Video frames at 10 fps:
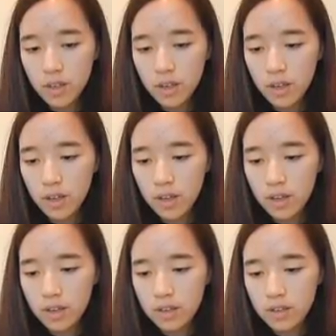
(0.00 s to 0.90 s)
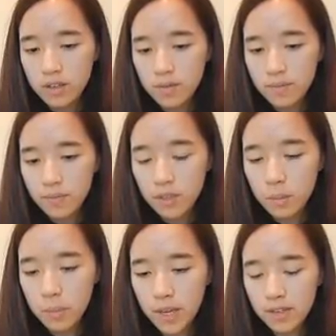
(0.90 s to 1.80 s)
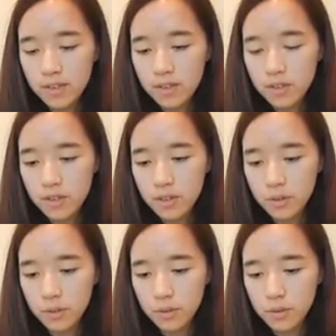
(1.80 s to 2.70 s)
And the base is 2.